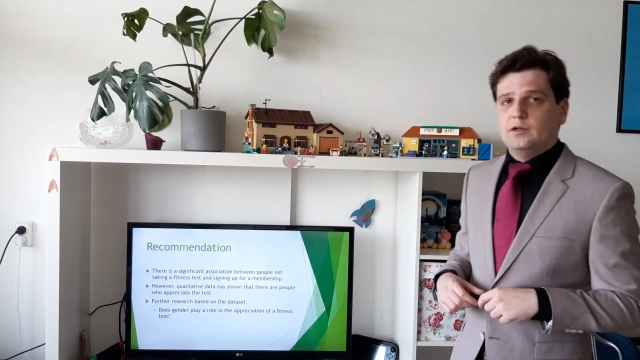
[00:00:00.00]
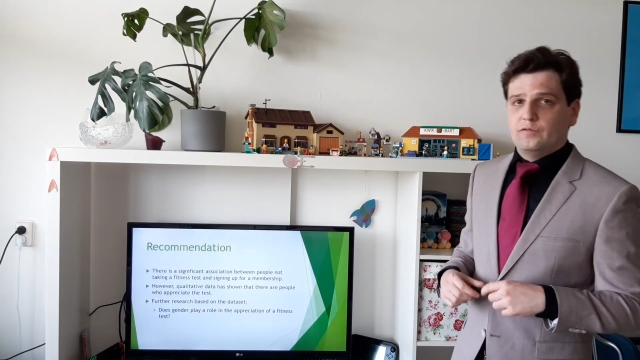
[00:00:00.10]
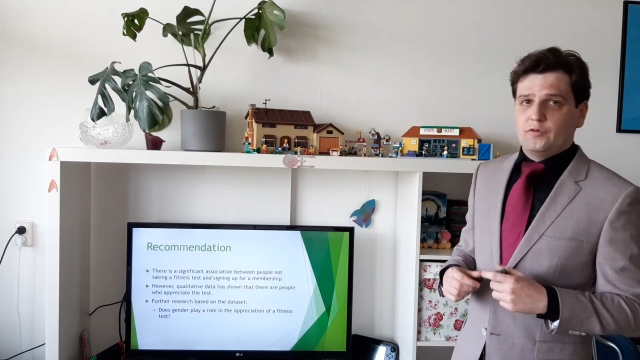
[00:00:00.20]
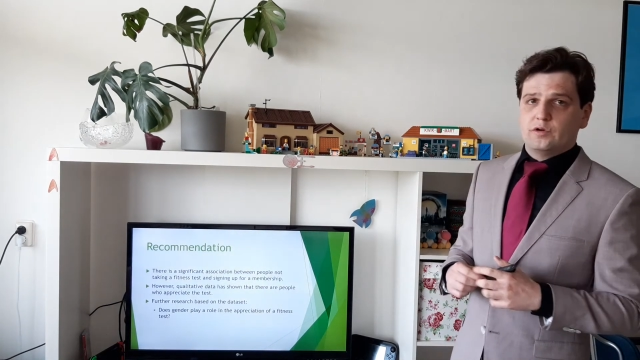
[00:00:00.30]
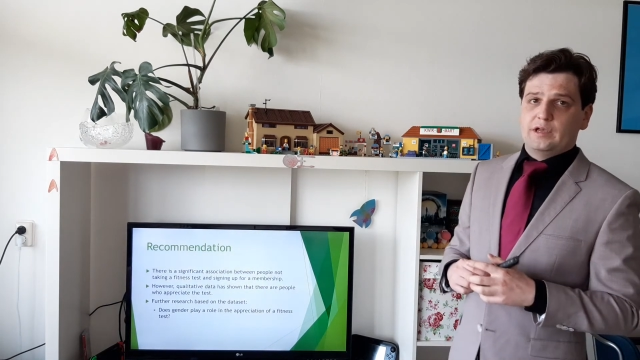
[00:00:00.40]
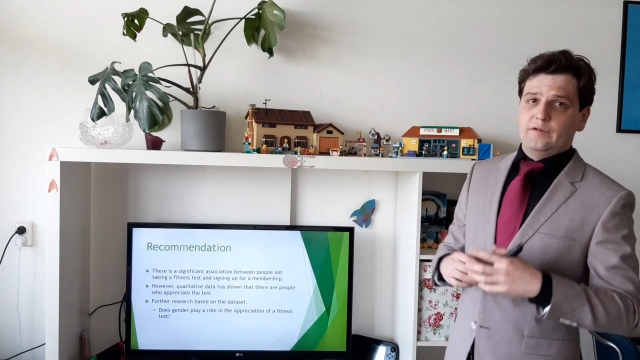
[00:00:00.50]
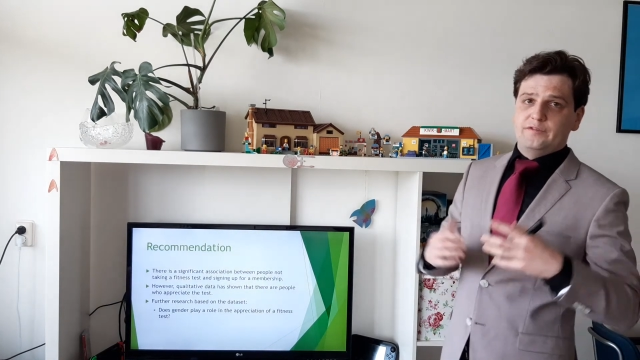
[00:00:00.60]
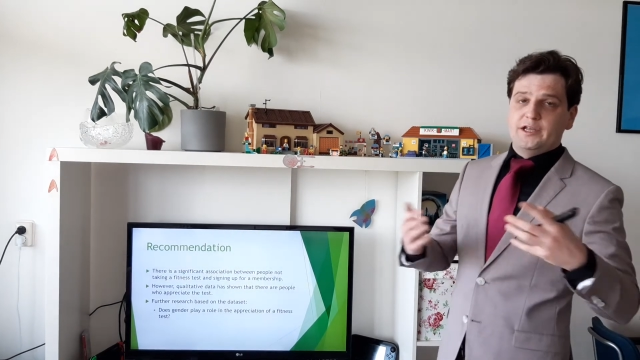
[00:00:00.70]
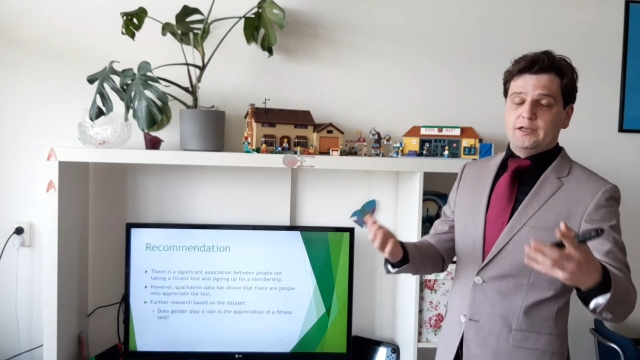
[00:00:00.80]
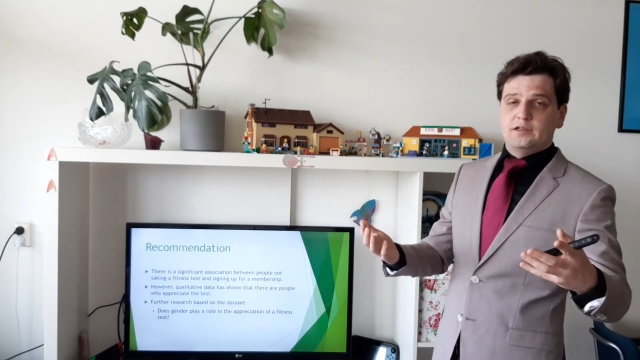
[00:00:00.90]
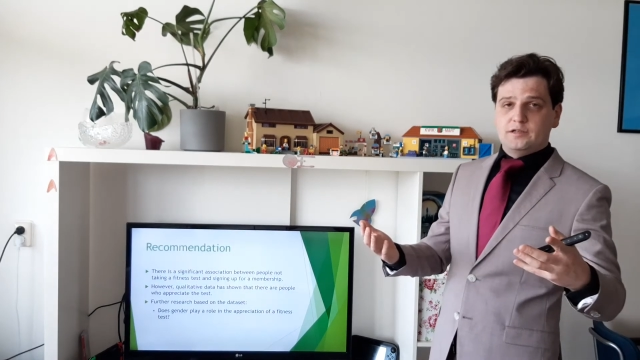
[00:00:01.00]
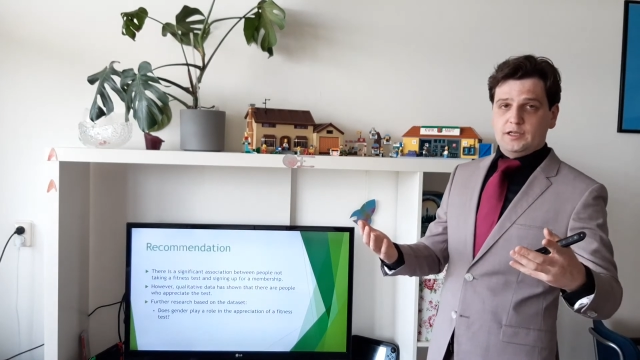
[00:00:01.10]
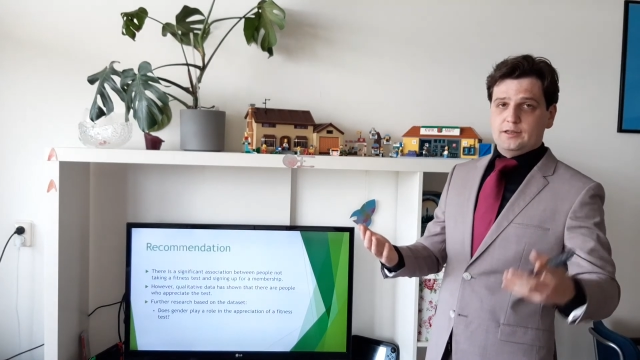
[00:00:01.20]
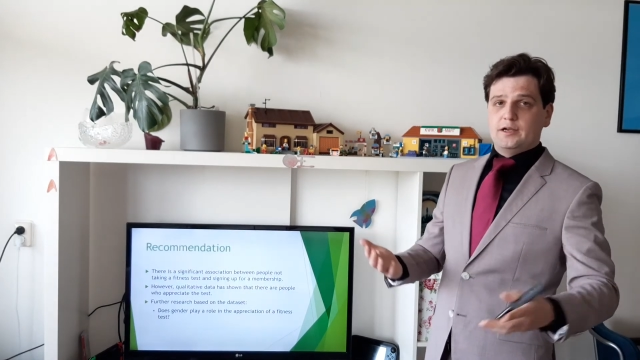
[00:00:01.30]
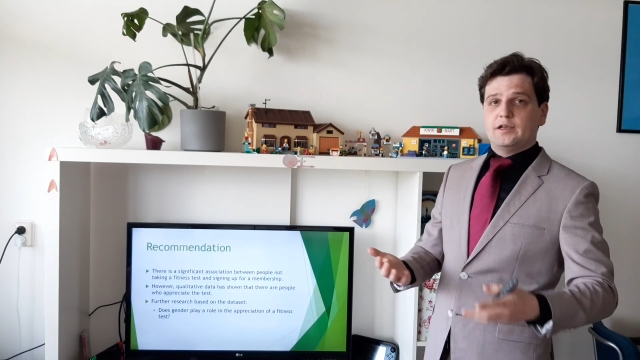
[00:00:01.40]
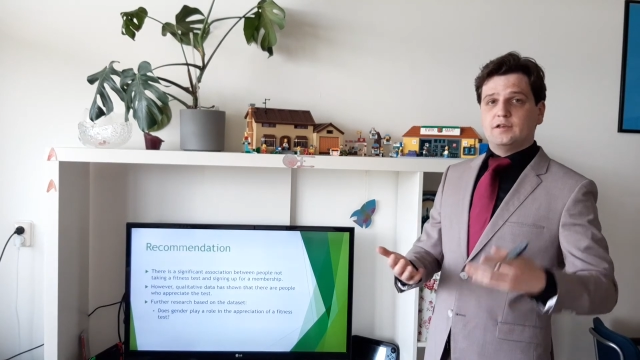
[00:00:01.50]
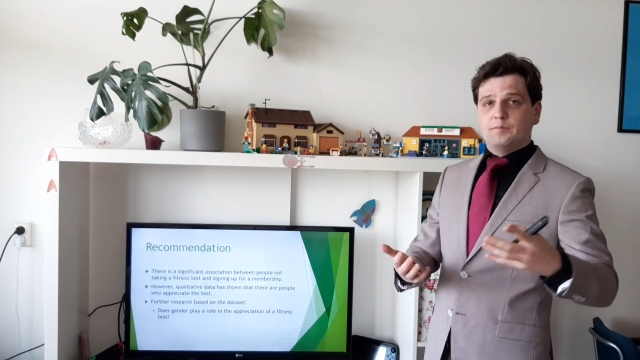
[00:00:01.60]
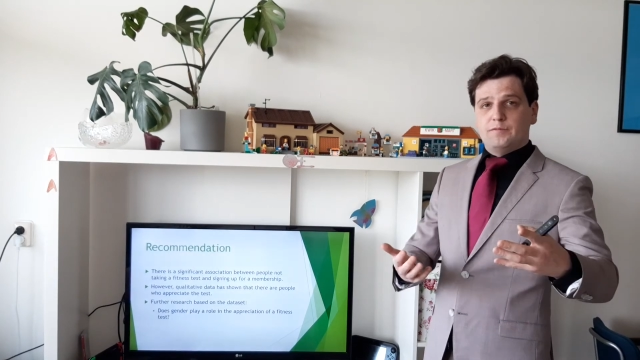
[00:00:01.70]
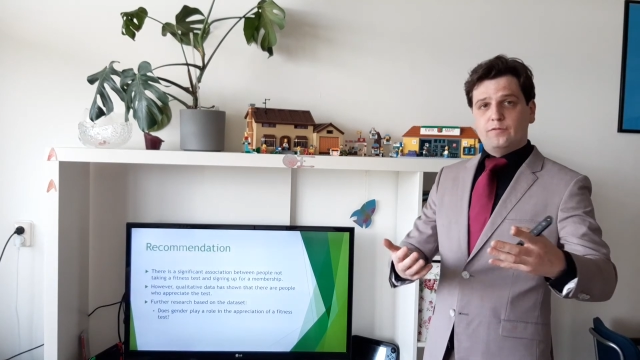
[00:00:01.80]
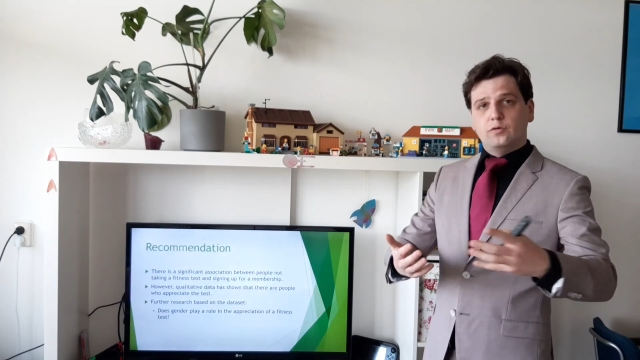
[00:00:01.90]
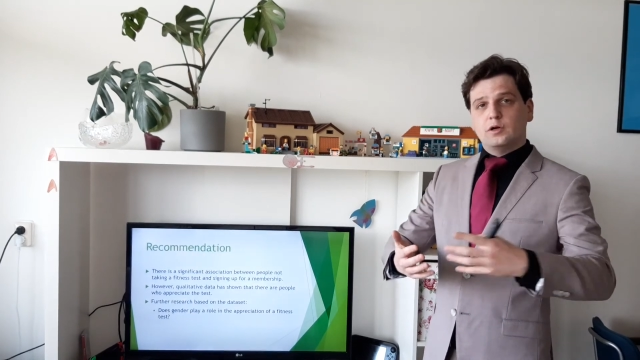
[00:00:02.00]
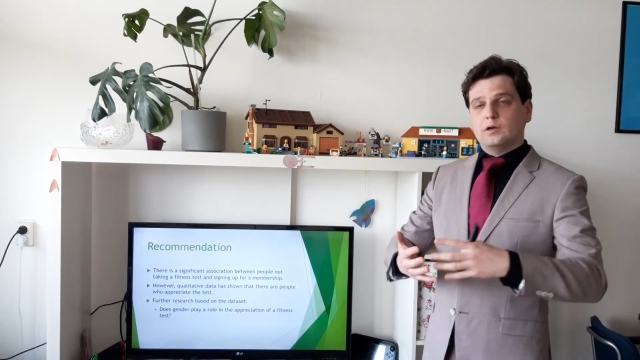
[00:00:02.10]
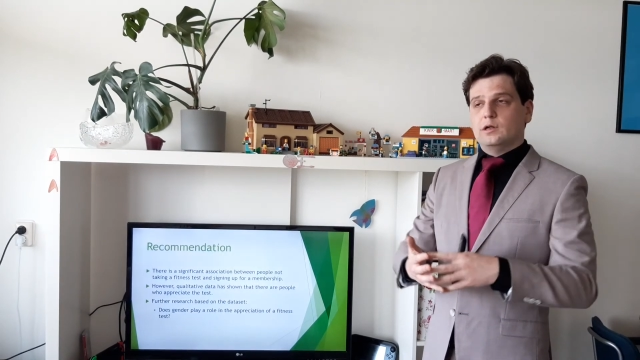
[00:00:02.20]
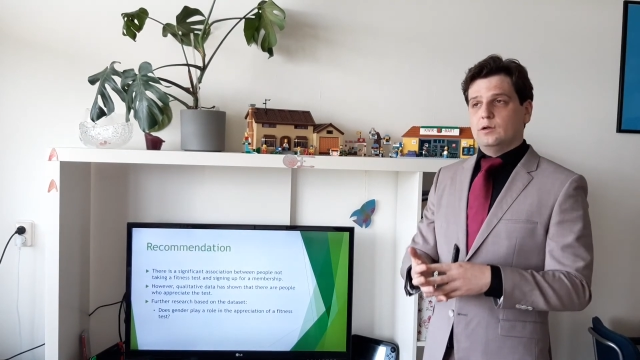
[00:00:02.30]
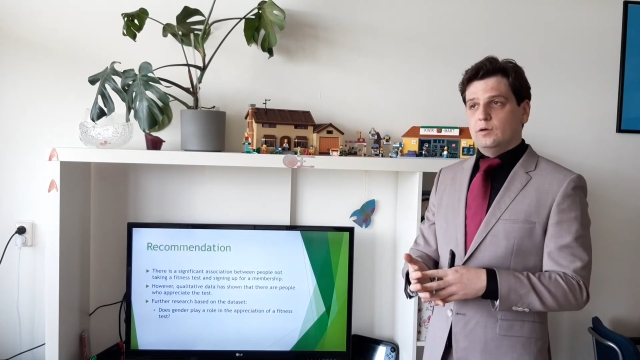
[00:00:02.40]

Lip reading: of course, have a data set. Like I said before,